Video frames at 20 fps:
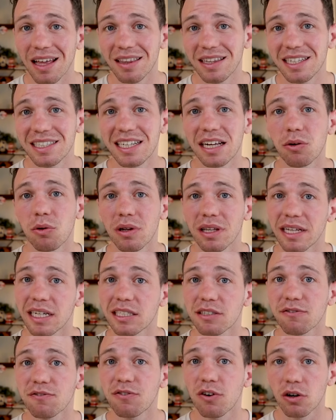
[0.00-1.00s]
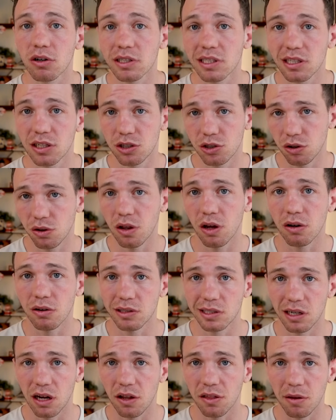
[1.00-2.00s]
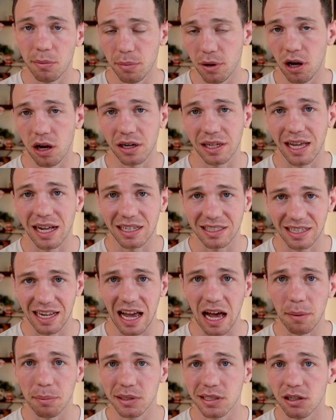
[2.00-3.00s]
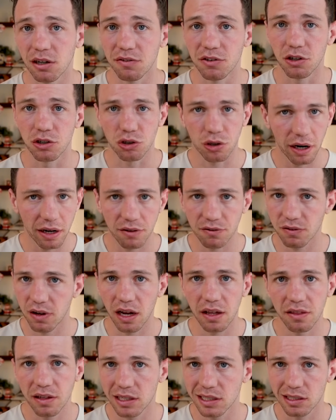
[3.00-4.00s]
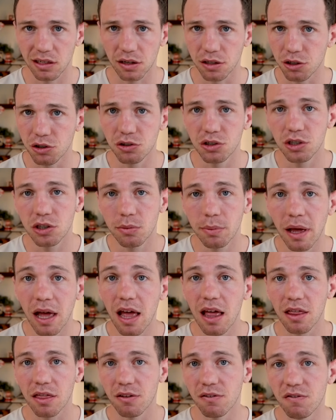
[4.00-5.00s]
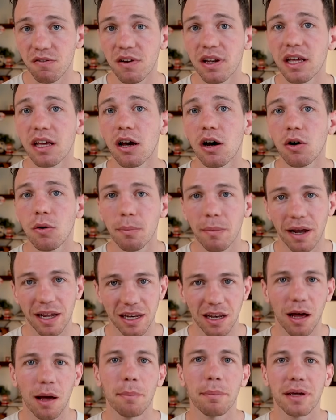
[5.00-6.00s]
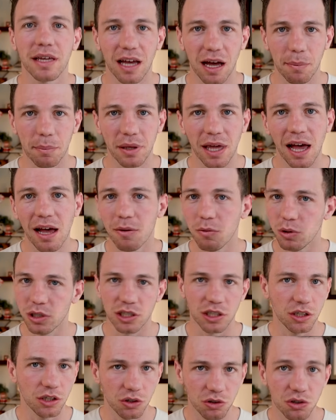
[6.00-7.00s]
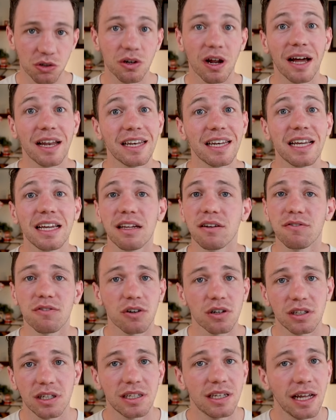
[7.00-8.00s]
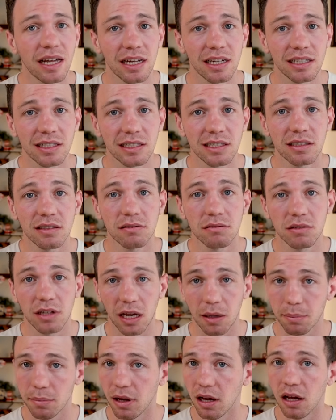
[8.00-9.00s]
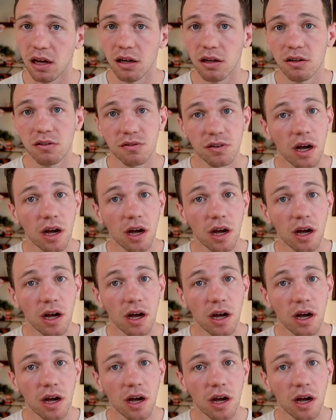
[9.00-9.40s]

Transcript: These get released first to those on the podcast app. So if you're trying to find this on YouTube, the video might not be up yet, which you do not need for today's type of